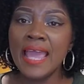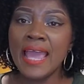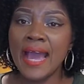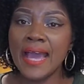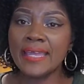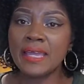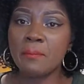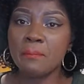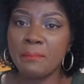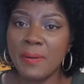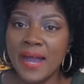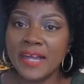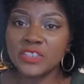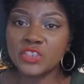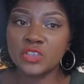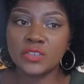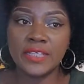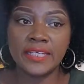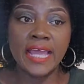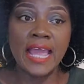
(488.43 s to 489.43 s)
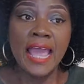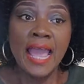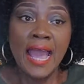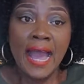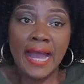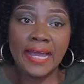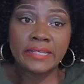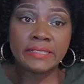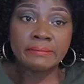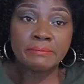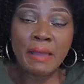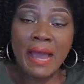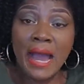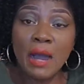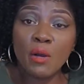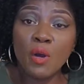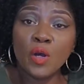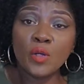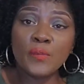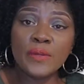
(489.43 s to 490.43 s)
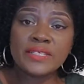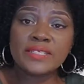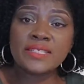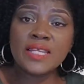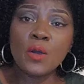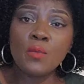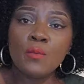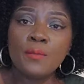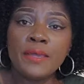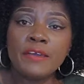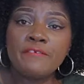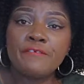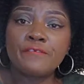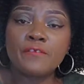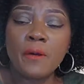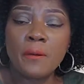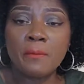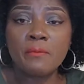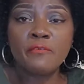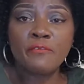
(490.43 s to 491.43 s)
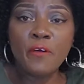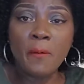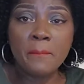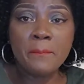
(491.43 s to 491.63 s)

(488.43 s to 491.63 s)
I am passionate. I always tell women, from